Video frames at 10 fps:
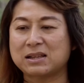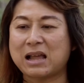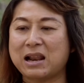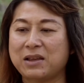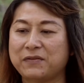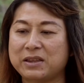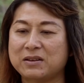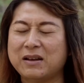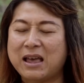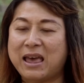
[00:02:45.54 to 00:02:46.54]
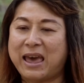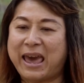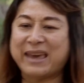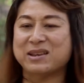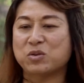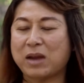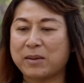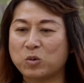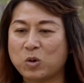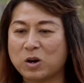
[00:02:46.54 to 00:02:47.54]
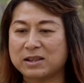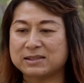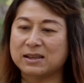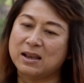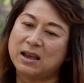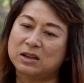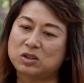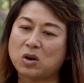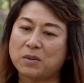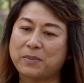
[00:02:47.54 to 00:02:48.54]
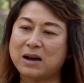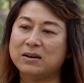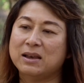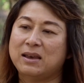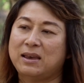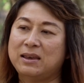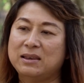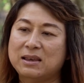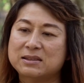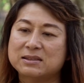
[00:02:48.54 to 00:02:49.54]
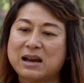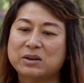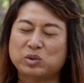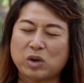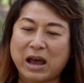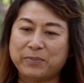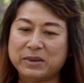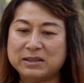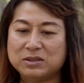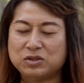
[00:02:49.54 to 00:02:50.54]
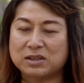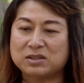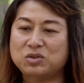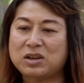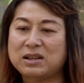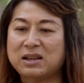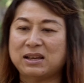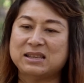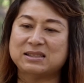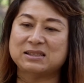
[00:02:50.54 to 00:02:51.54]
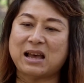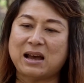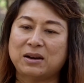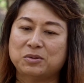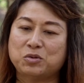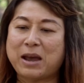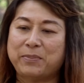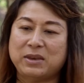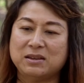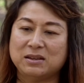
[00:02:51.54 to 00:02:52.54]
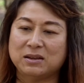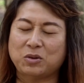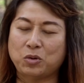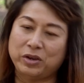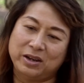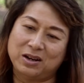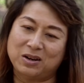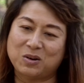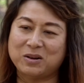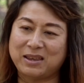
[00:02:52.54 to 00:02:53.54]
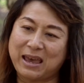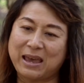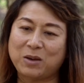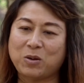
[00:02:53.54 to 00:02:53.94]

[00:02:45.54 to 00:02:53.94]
a lot of, you know, hate crime words. I talk about it's not right being transgender, it's not right being a queer or gay,